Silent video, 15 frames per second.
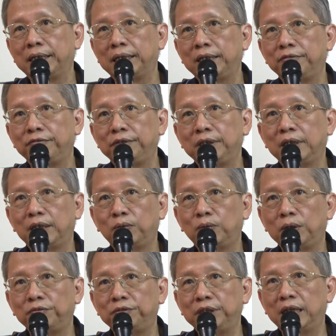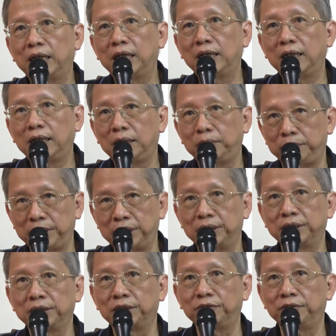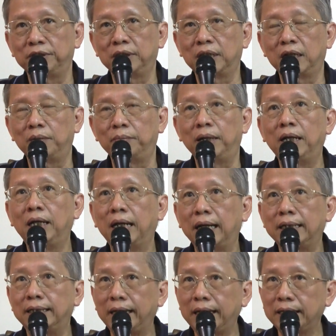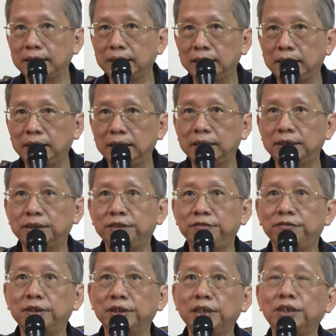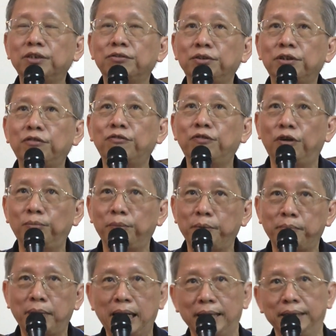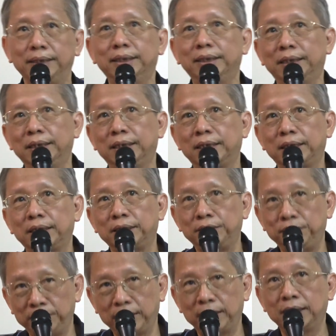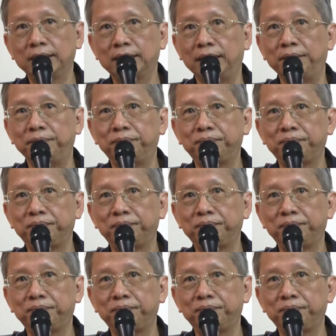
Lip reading: And we are what we are because of our karma. And that he is referring to your form and mind. Do you understand?